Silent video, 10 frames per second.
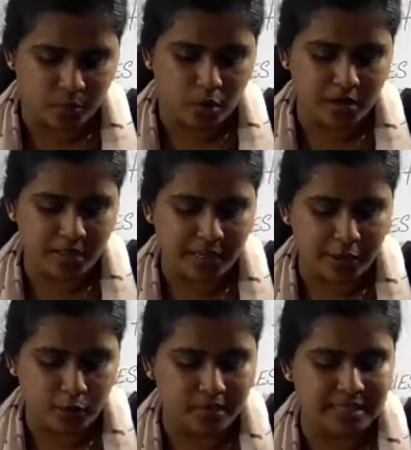what they
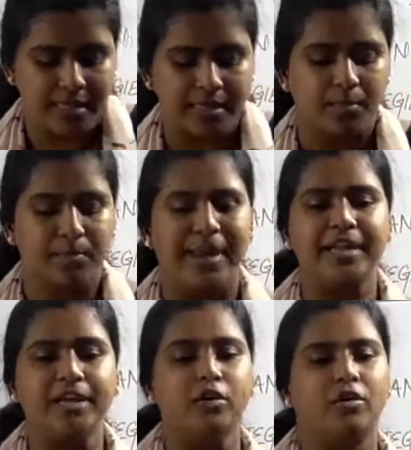do is the
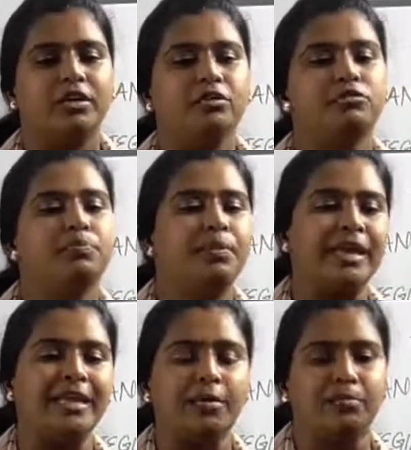mating of the
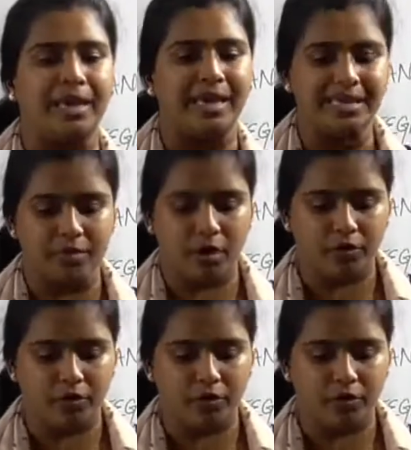superior males of